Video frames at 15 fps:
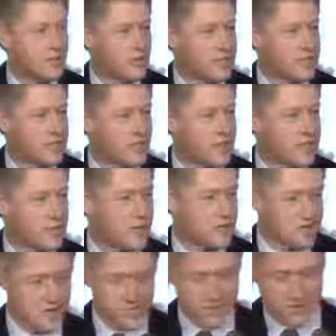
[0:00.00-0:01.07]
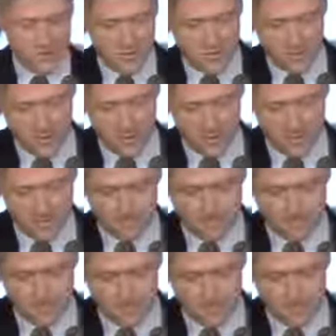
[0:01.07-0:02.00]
to which the Vice President referred.